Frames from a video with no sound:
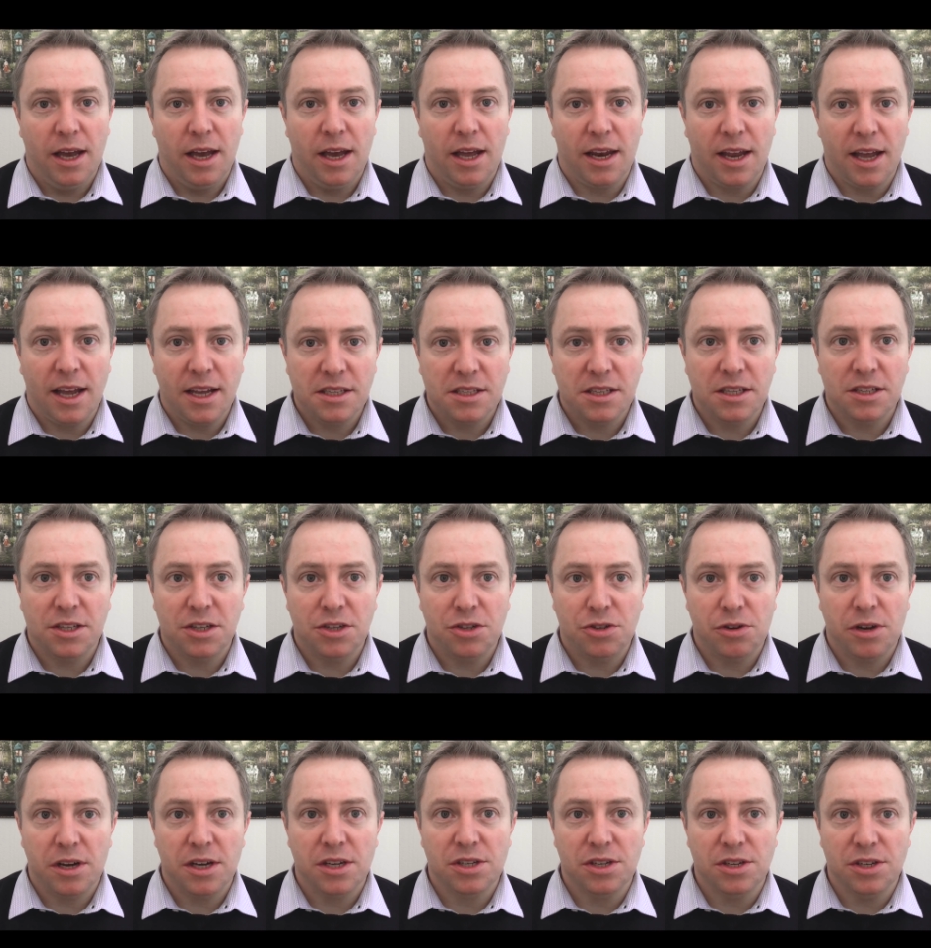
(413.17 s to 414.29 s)
And as the
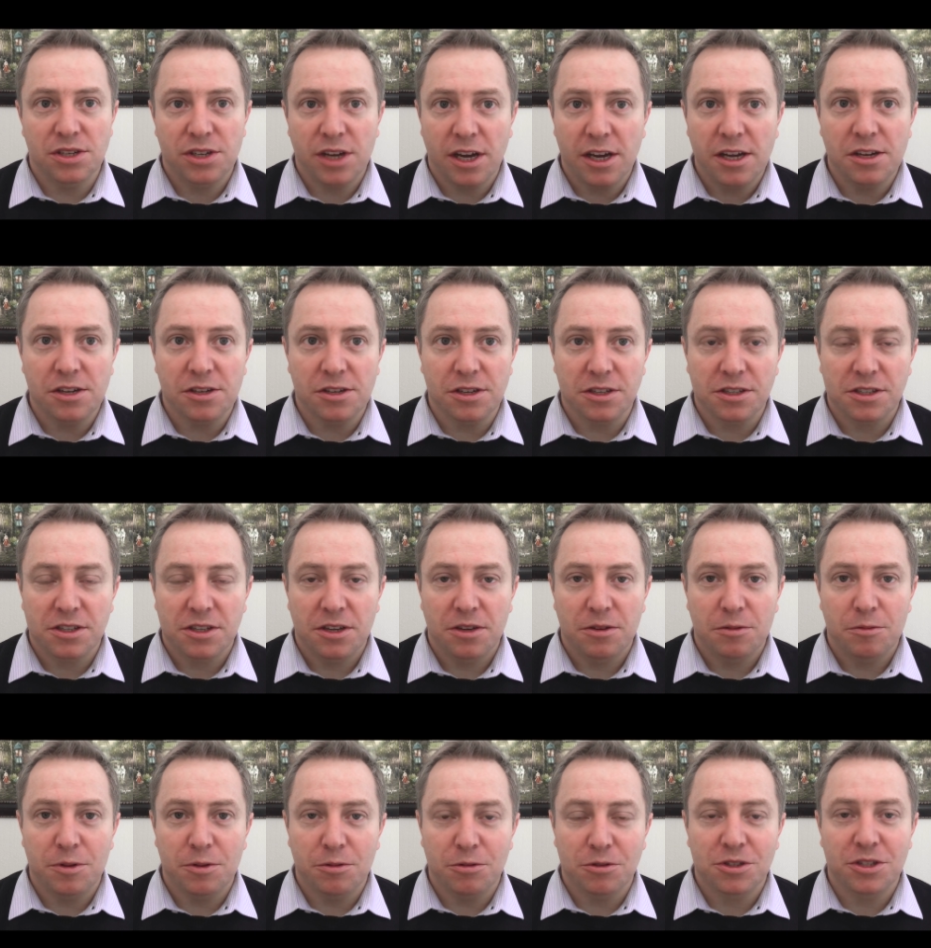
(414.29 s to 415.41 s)
situation changes,
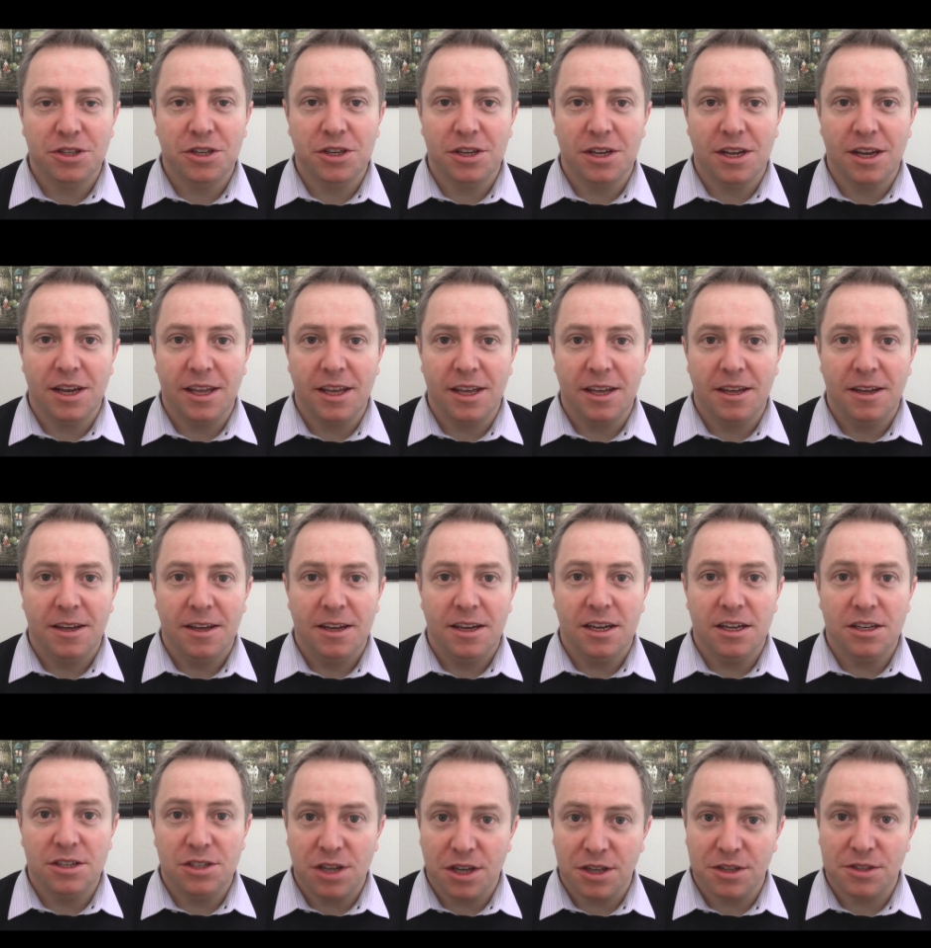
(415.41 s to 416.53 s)
we will certainly
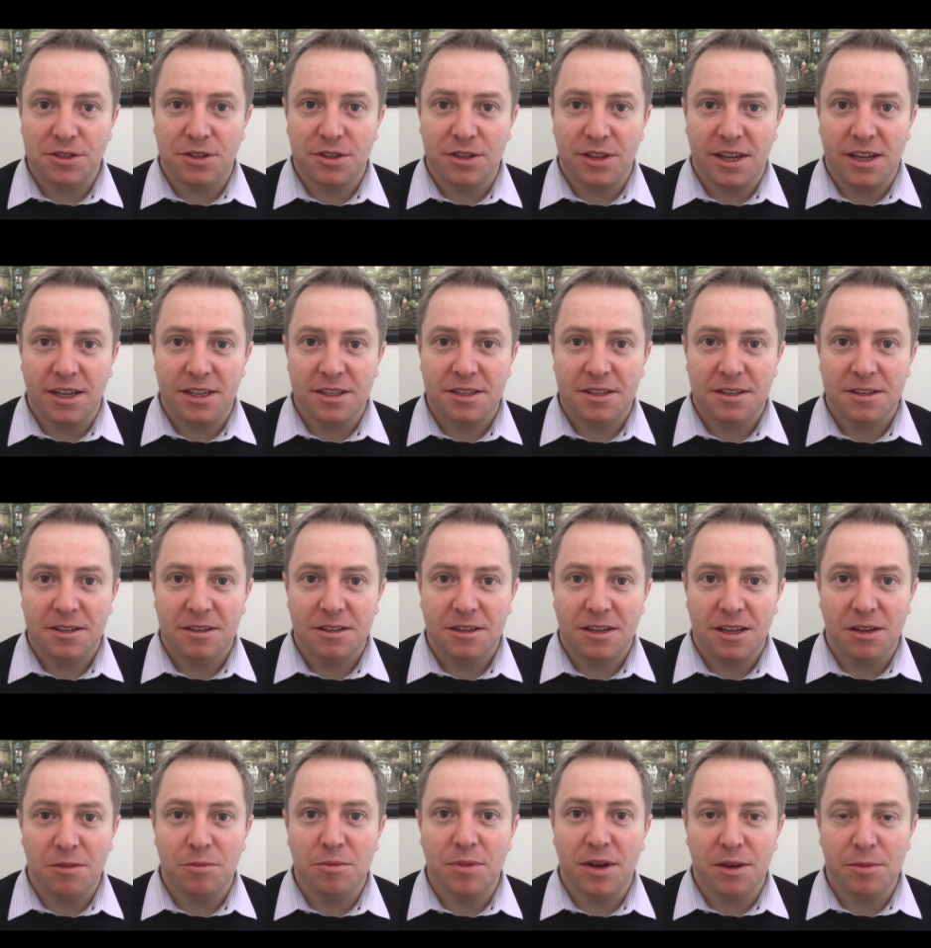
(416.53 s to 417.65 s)
adjust to that
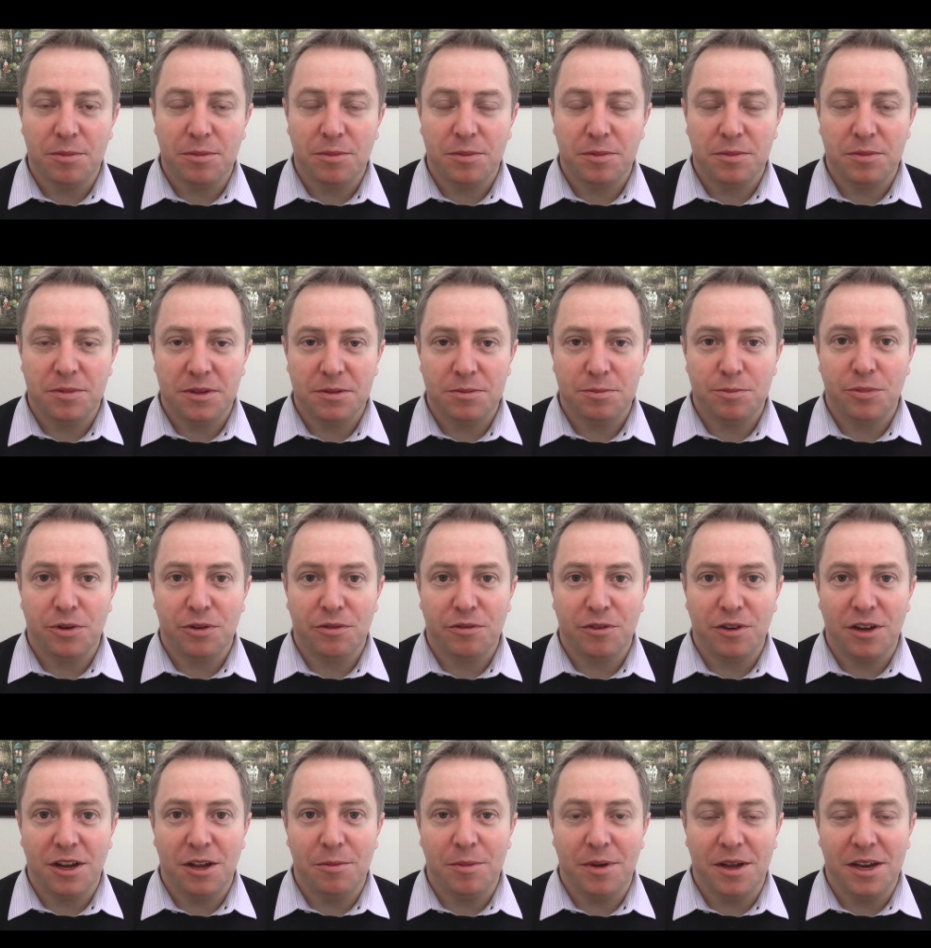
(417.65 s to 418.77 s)
and make
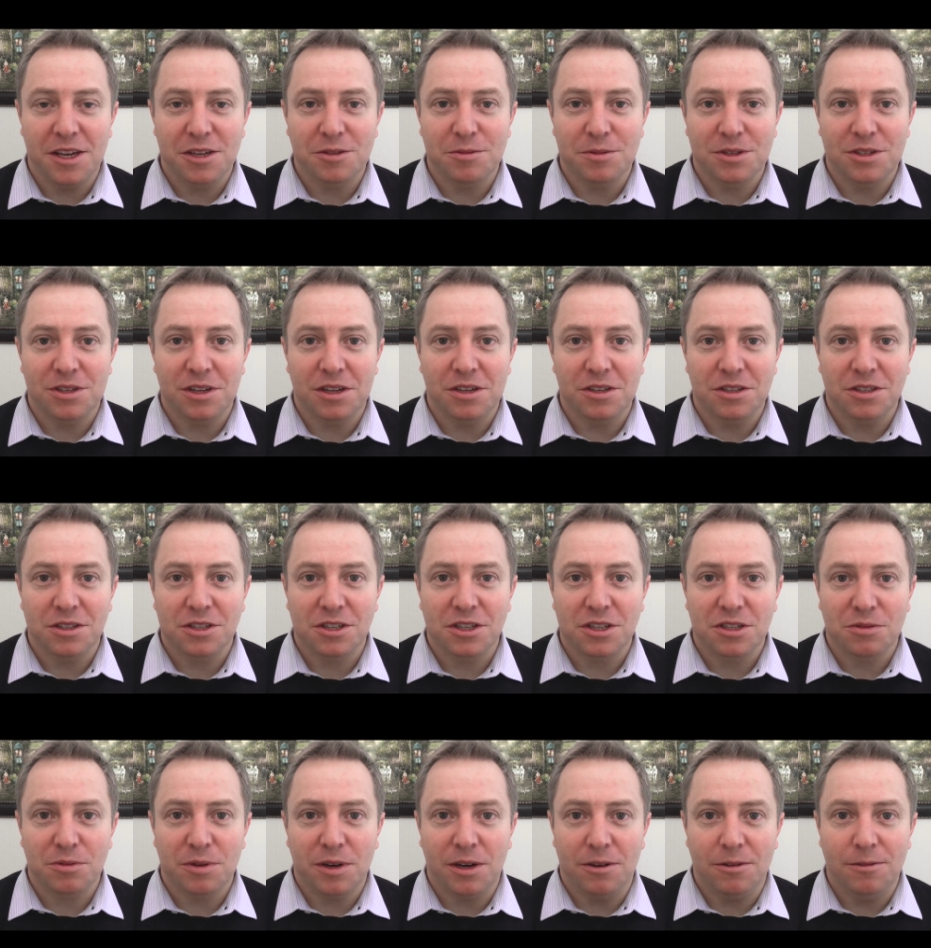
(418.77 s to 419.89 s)
portfolio management changes
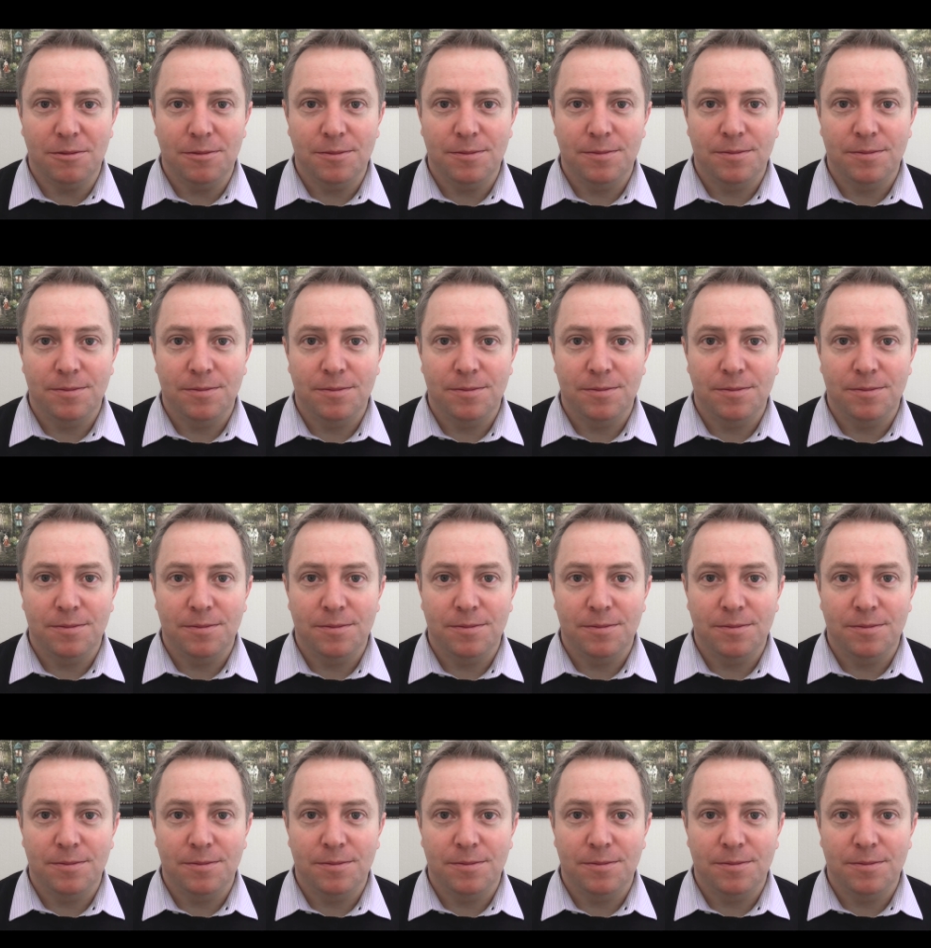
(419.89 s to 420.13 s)
as well.